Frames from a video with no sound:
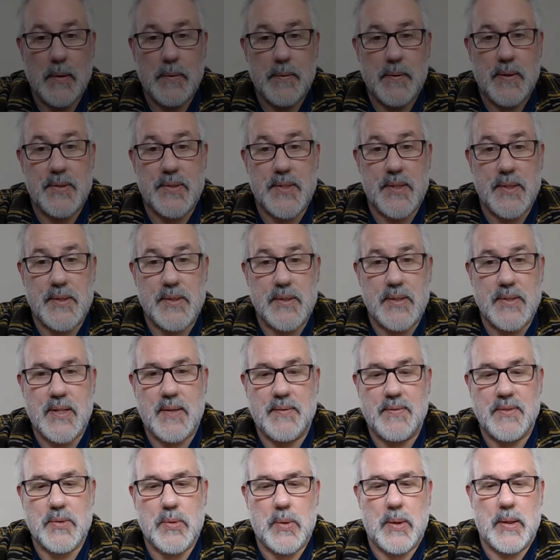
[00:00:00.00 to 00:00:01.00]
This is
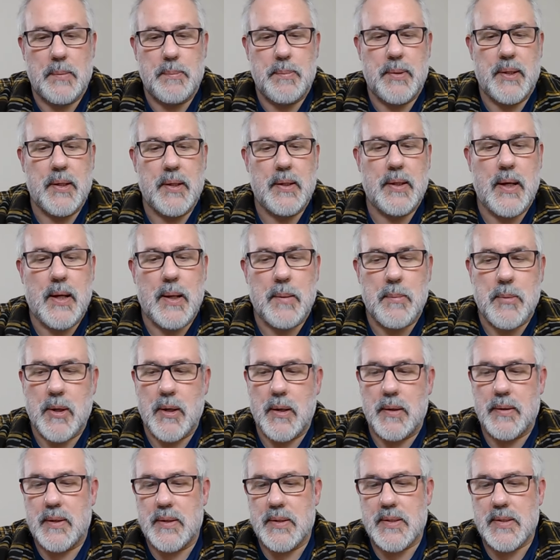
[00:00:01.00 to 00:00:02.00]
the 720p camera
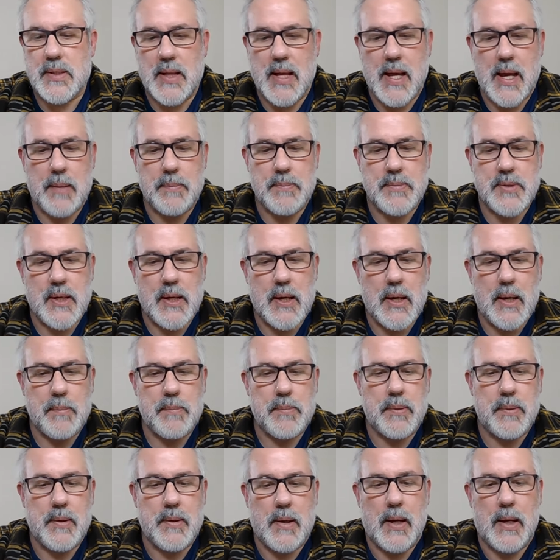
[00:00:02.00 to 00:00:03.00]
on this
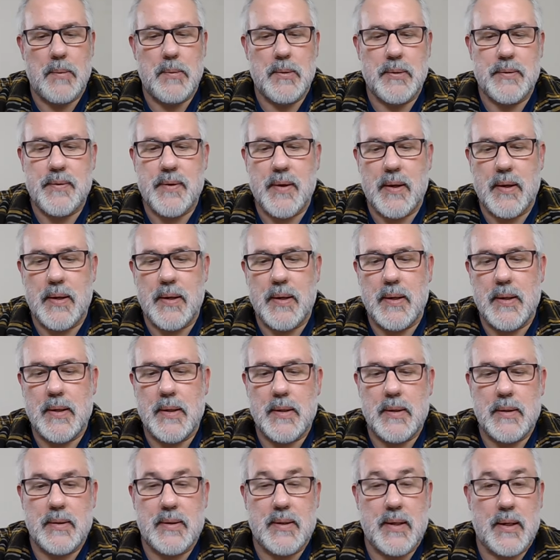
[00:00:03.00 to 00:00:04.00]
laptop. I will tell you,
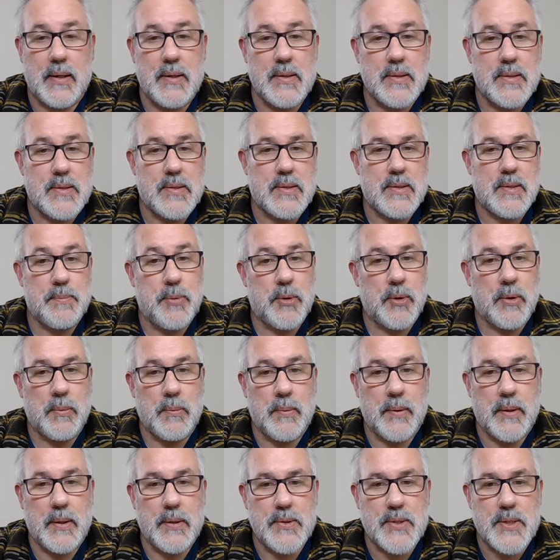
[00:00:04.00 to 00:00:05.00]
it does
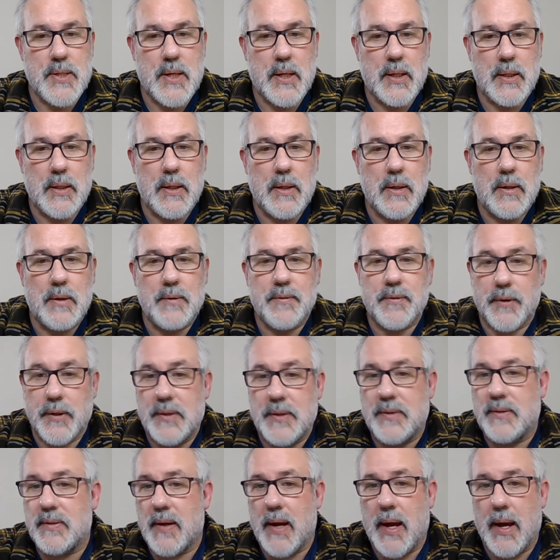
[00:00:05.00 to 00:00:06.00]
support Windows Hello for
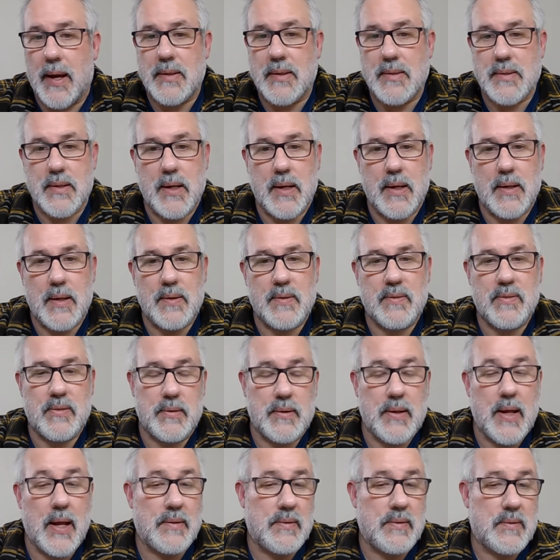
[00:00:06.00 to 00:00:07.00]
easy access,
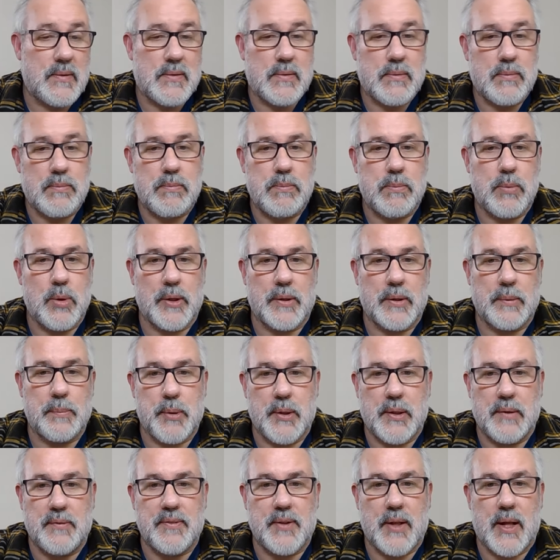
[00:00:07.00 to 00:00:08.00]
and that's worked
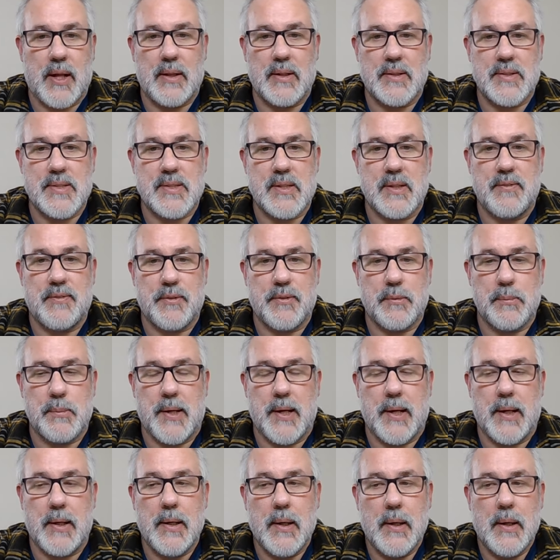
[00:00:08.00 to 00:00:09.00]
pretty flawlessly for
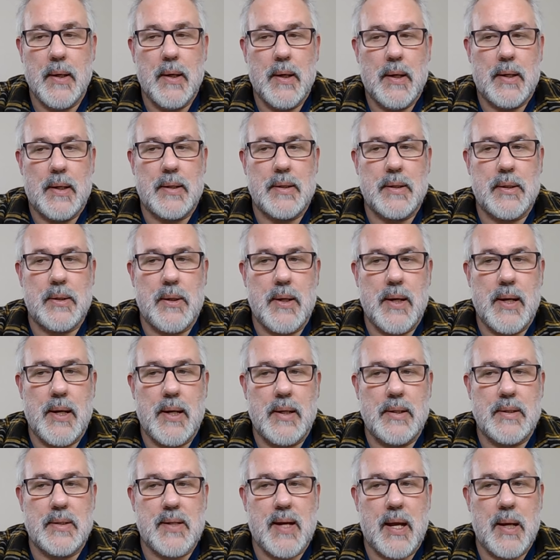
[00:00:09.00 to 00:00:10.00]
me. I'm going to go
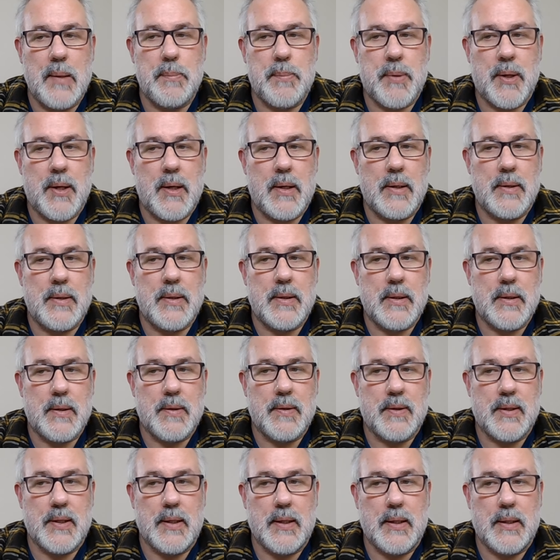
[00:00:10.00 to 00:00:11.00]
ahead and type on
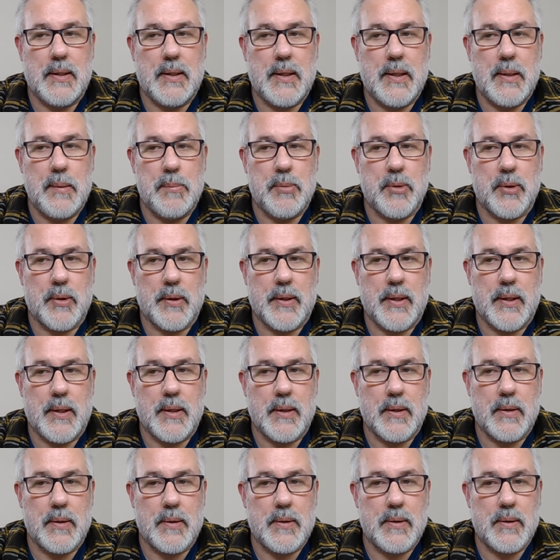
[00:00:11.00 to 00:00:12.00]
the keyboard
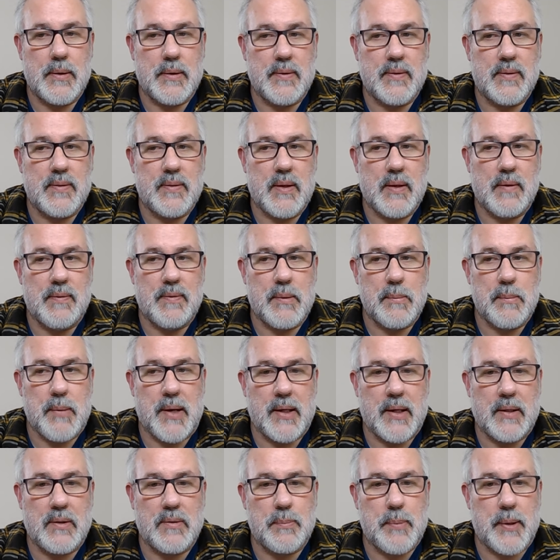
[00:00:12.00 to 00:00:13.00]
here and see if the
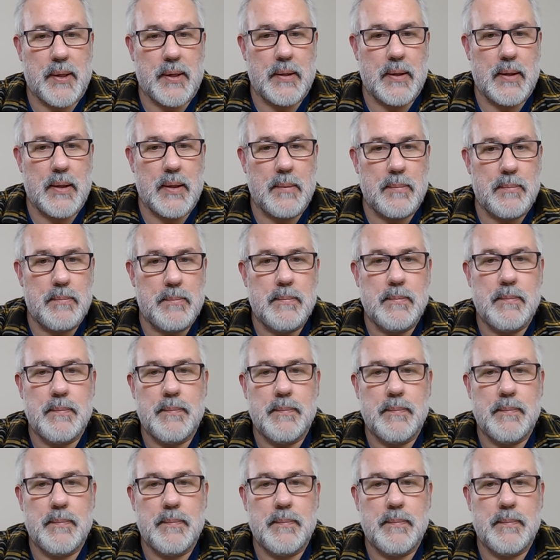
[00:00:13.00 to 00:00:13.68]
mics pick it up.